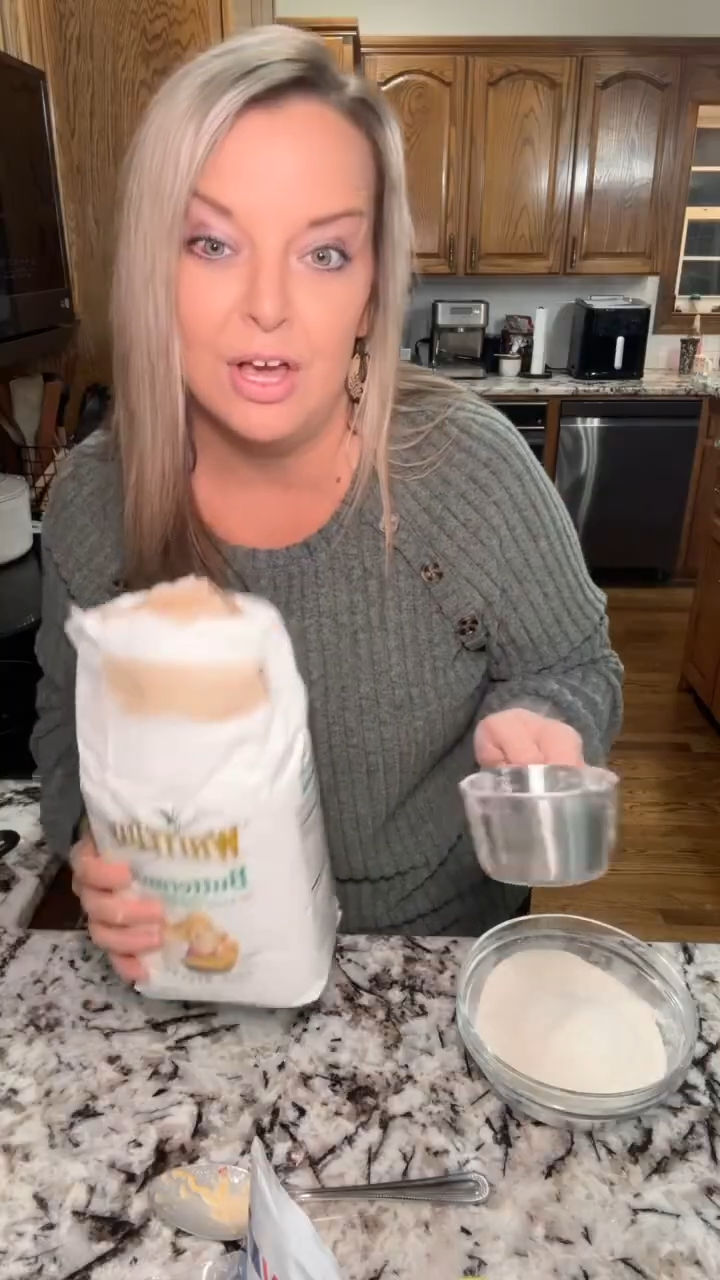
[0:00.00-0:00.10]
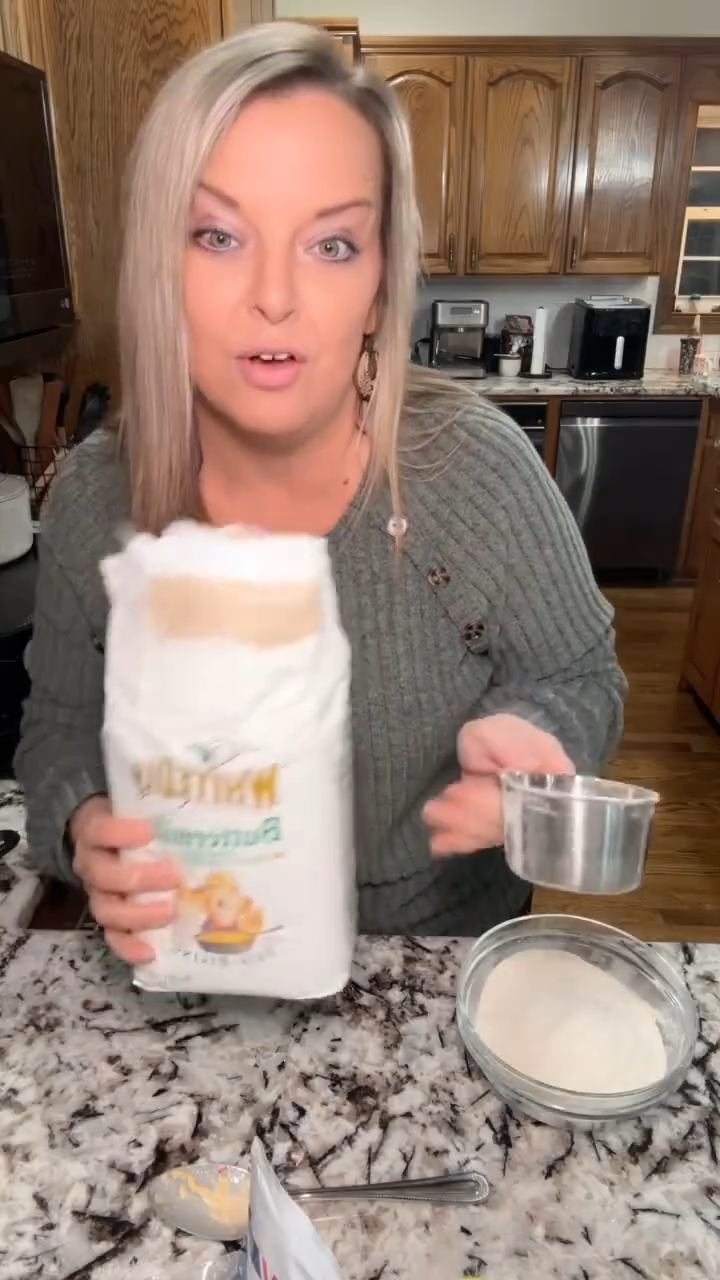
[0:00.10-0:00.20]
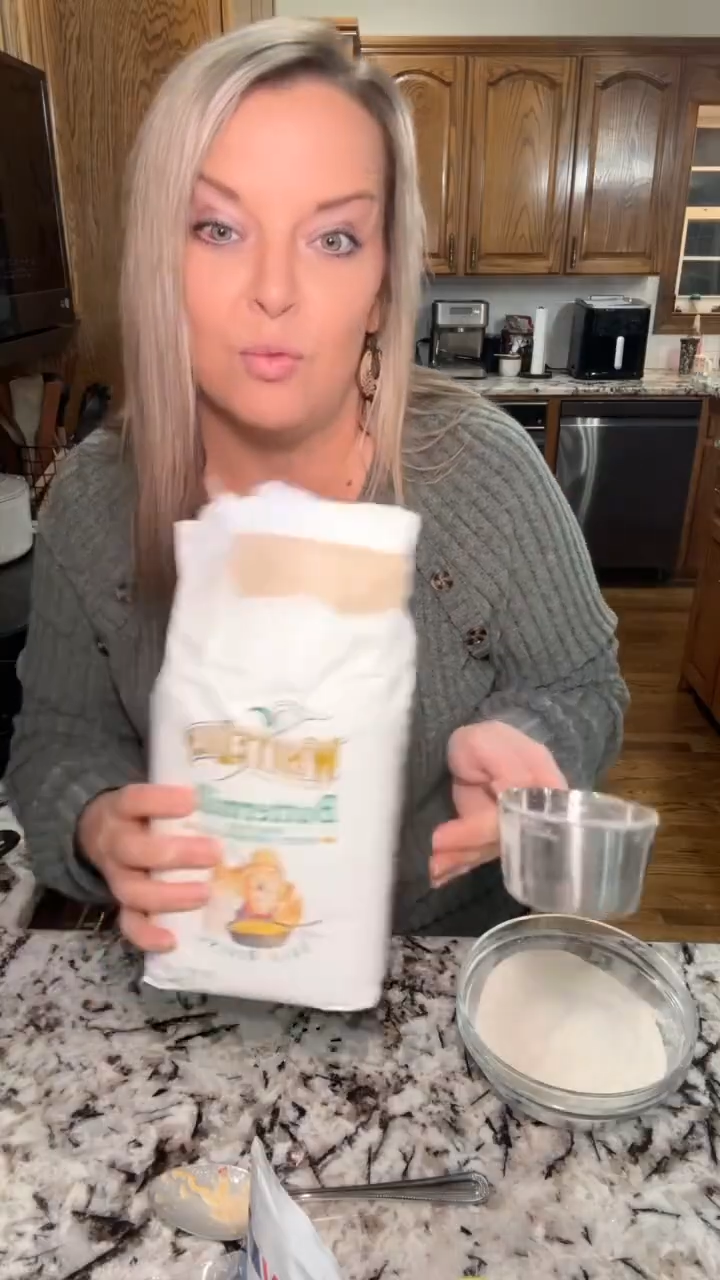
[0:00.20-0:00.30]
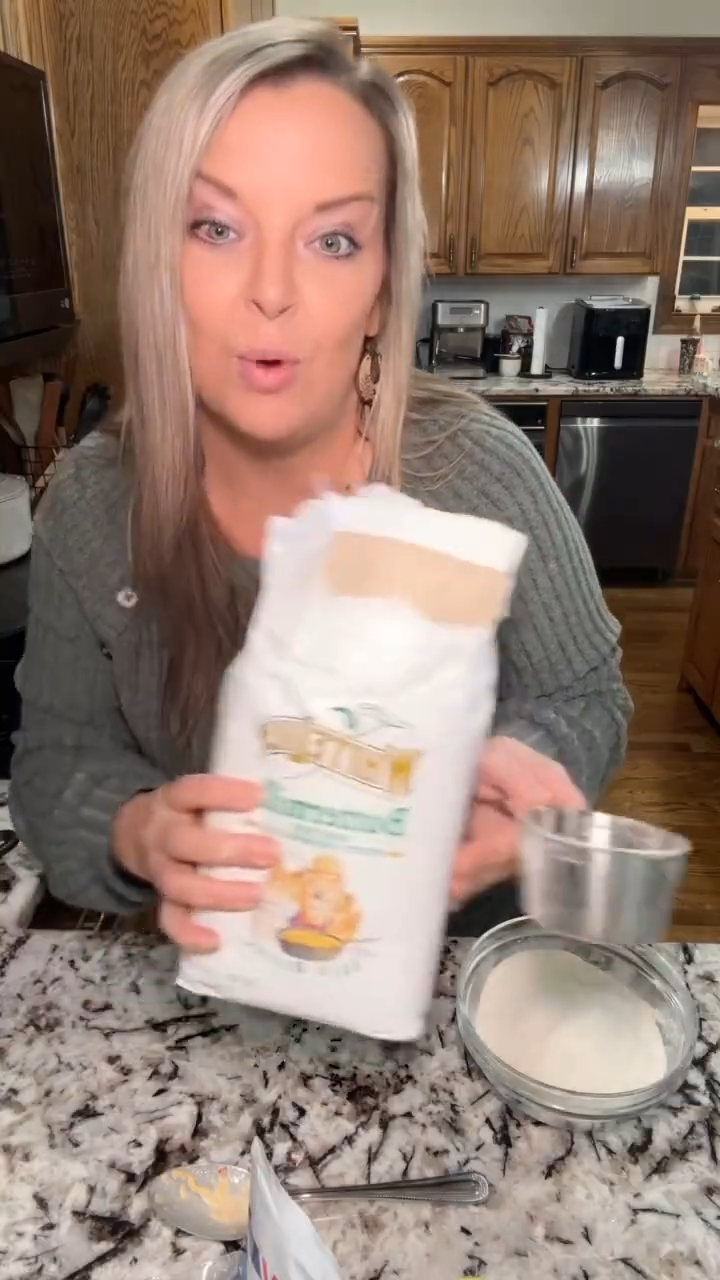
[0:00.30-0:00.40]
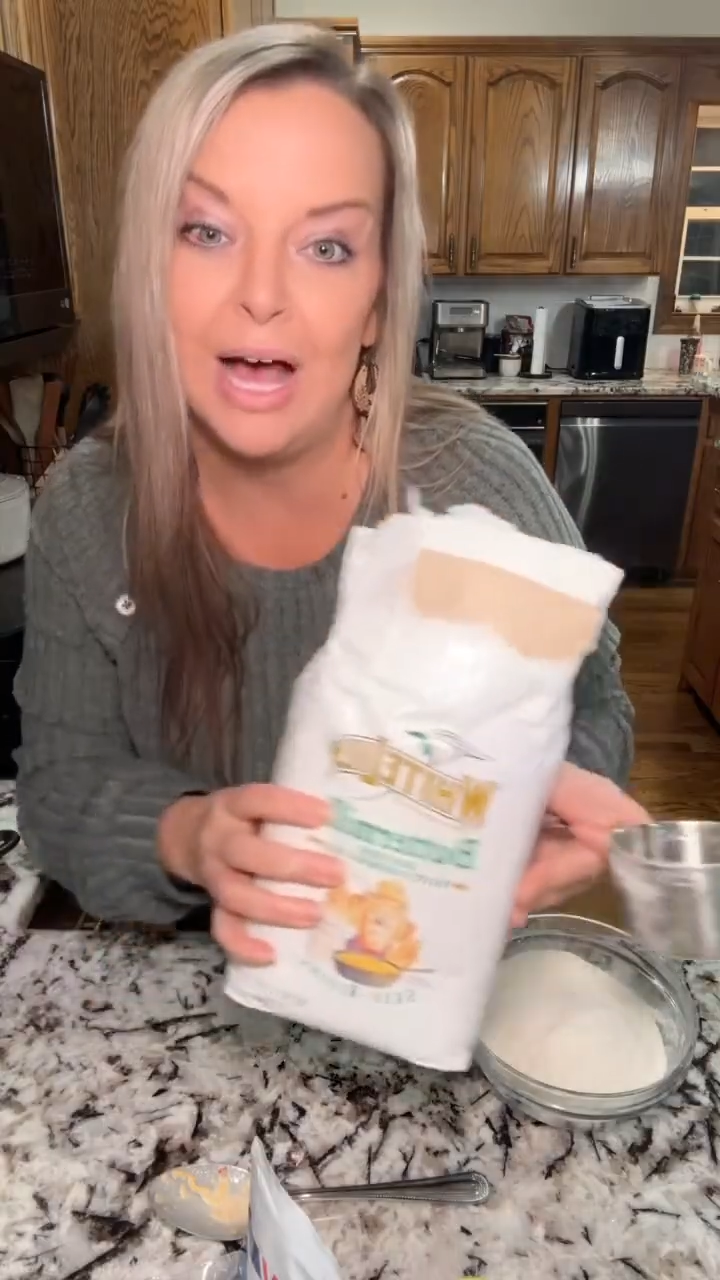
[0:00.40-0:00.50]

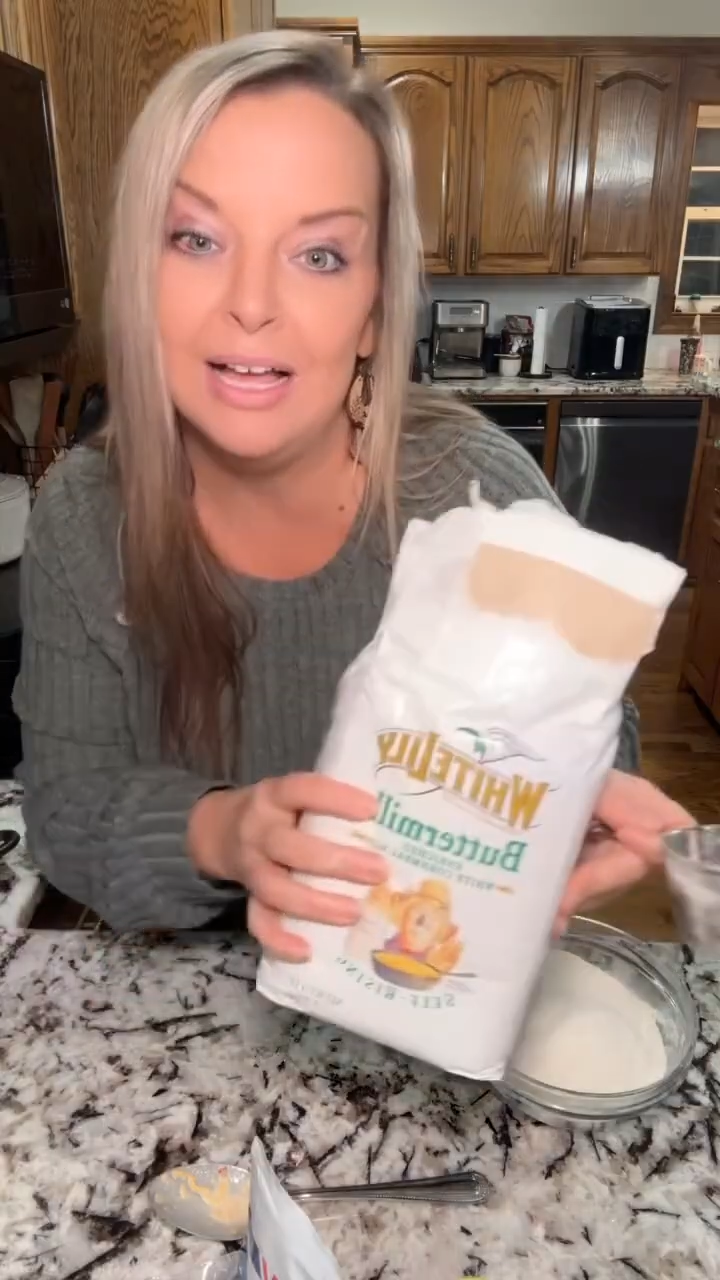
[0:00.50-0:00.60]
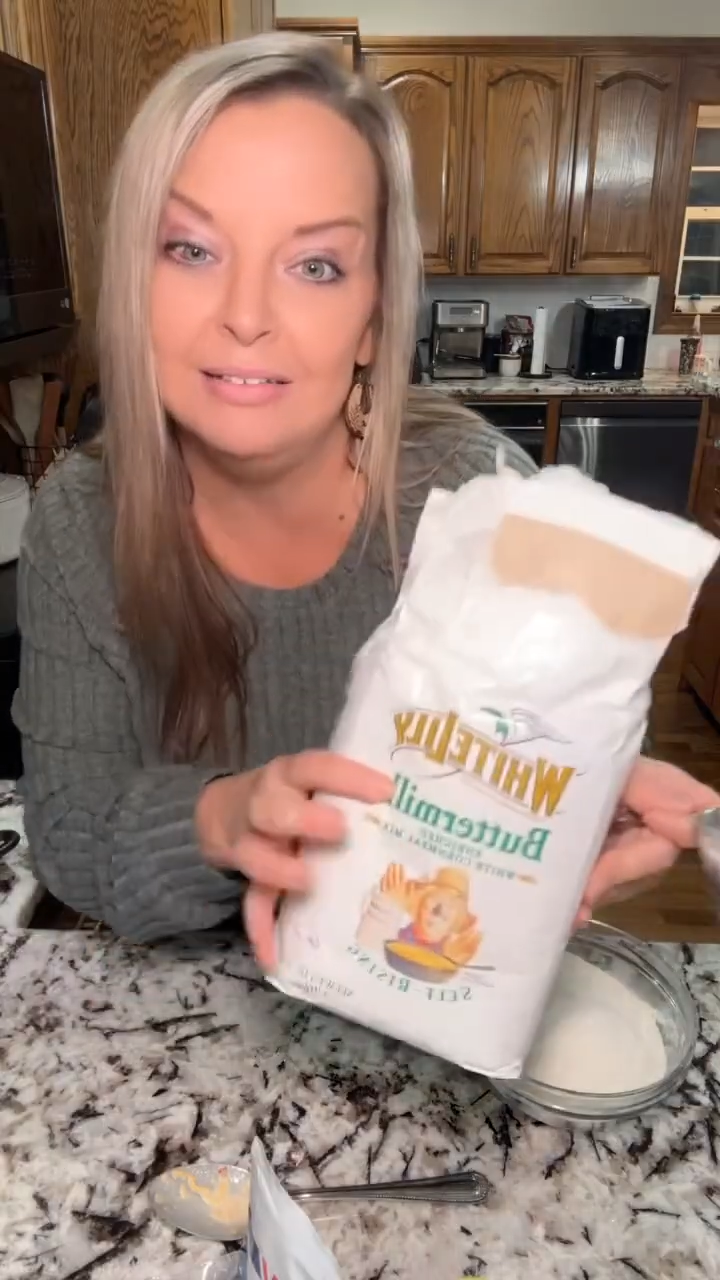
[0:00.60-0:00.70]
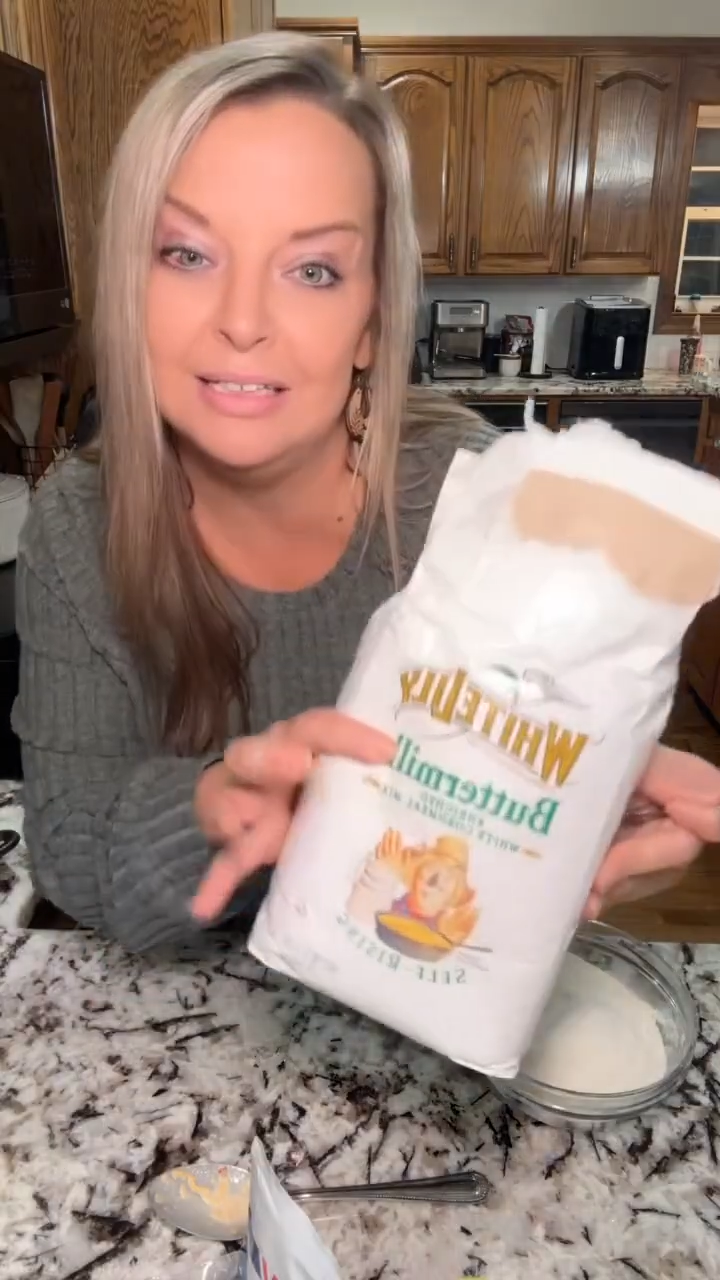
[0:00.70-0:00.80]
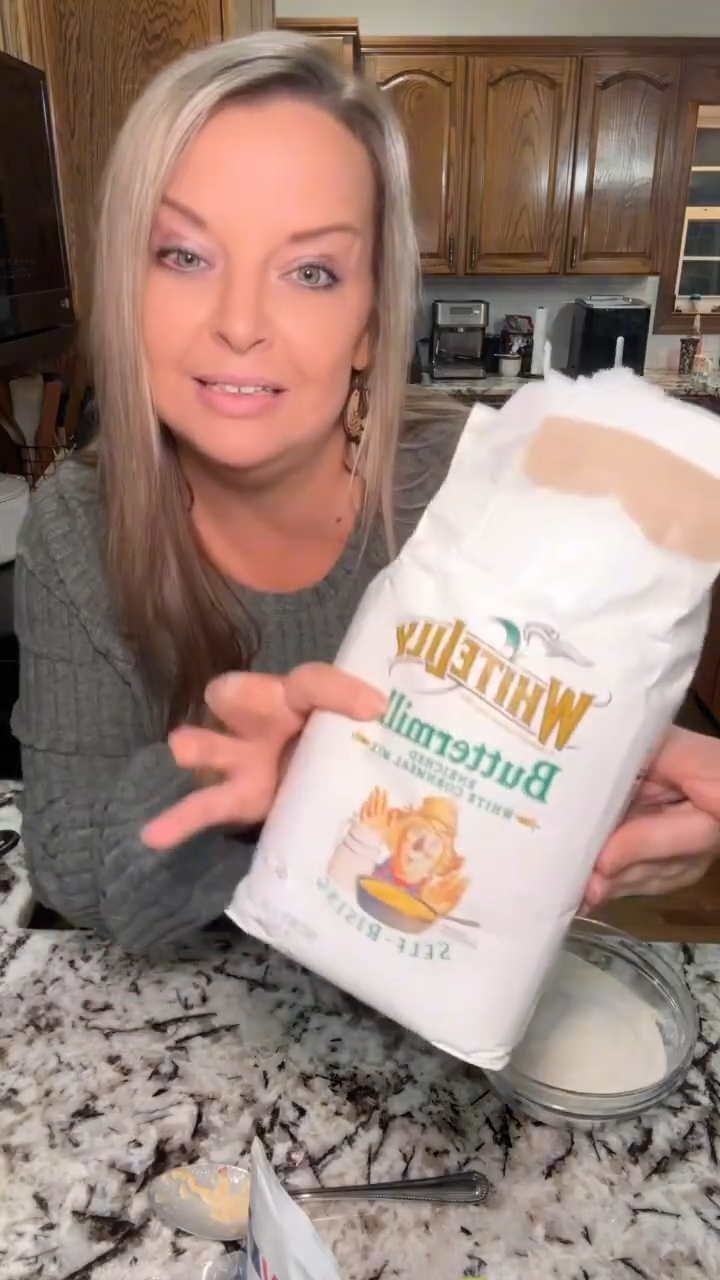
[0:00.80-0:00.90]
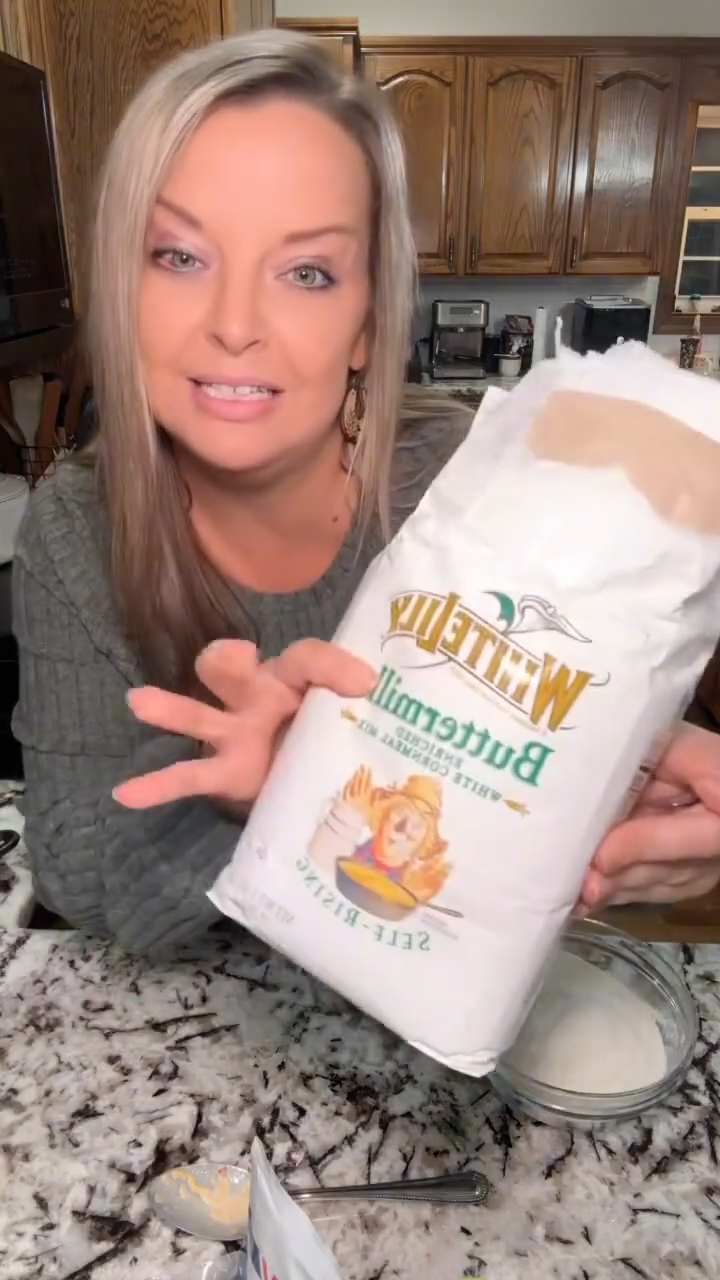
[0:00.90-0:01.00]
of White
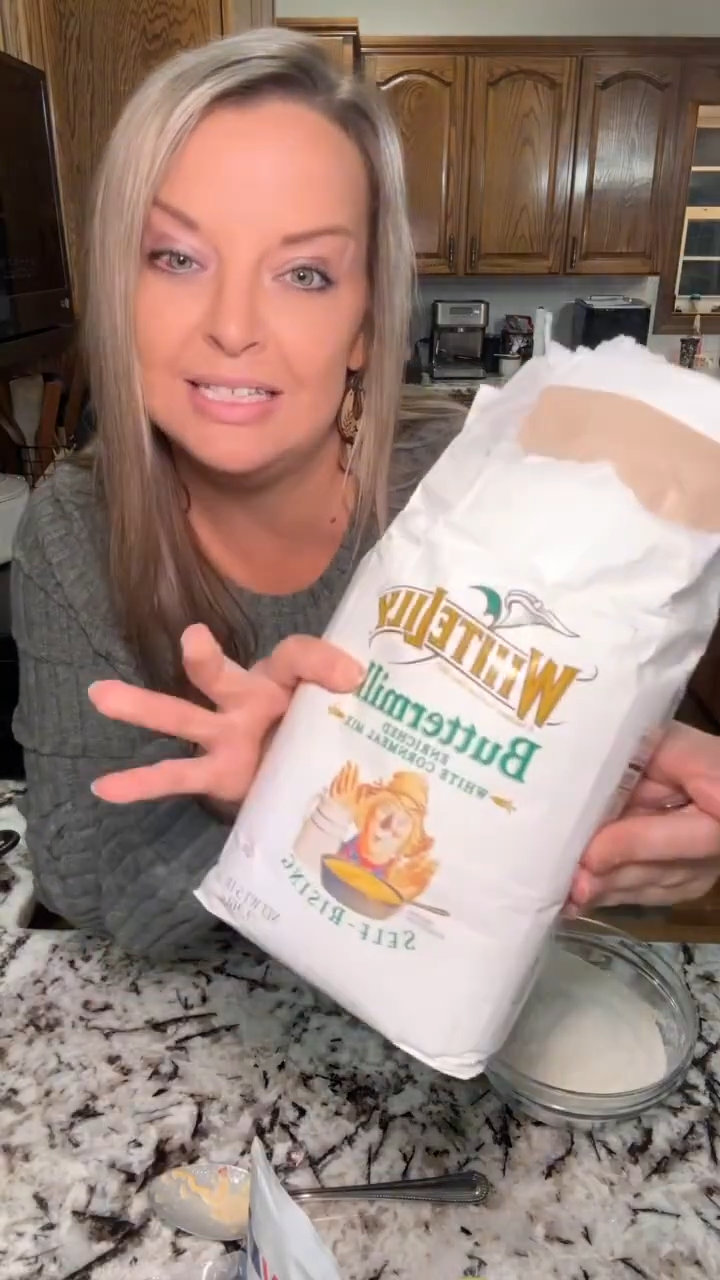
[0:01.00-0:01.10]
Lily